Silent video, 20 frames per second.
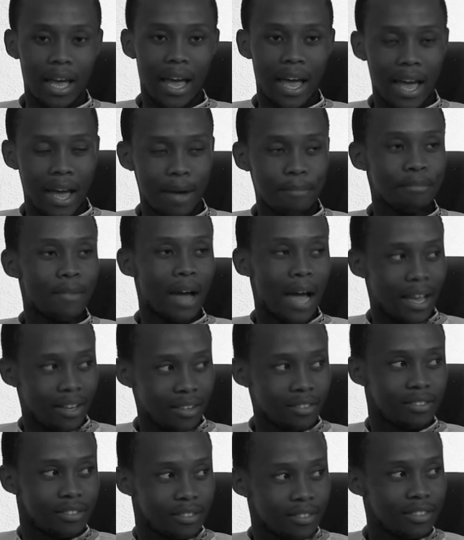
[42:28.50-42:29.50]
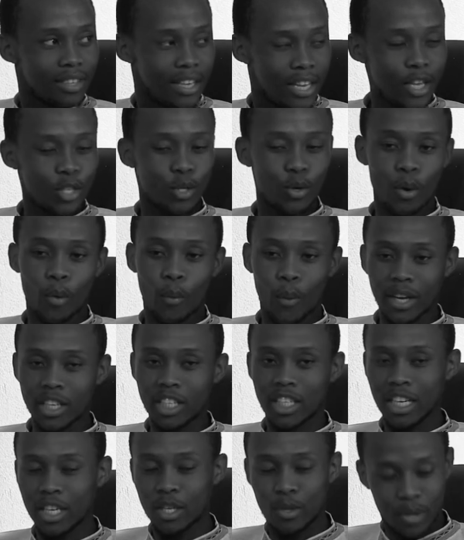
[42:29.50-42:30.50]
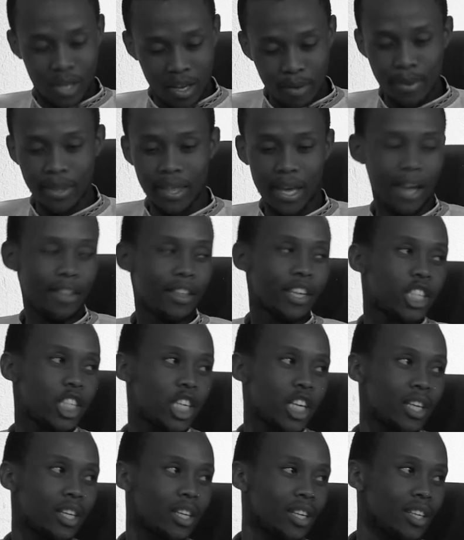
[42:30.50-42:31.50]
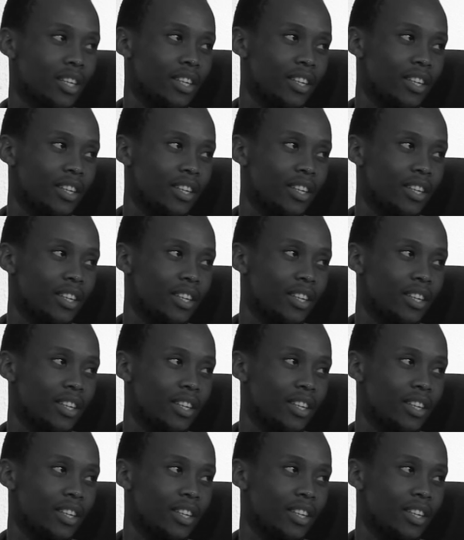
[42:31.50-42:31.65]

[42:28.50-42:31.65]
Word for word: I hit you on one cheek, you give me the other cheek.